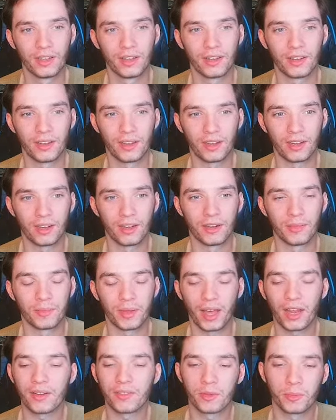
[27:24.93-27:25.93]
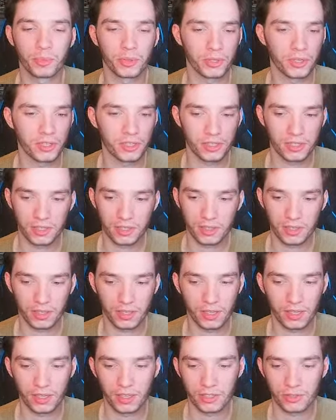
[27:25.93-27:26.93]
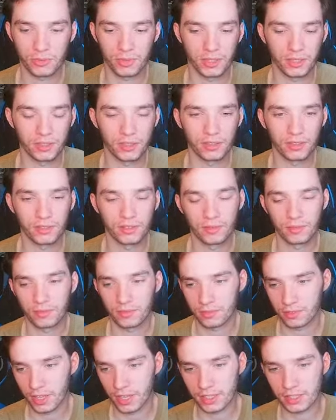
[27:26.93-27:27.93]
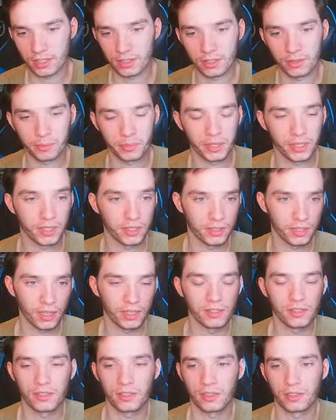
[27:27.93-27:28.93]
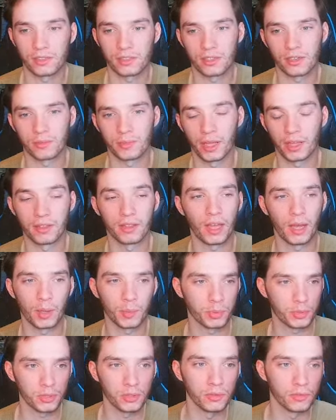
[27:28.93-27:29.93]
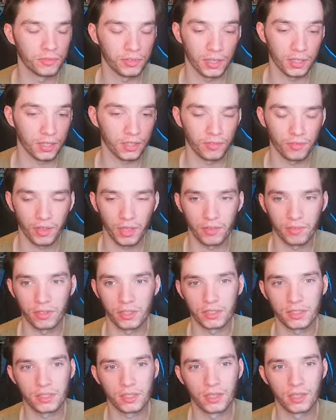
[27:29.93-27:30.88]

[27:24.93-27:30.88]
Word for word: Um, out of the books he has written, Last Olympian and Titan's Curse are my absolute fucking favorites.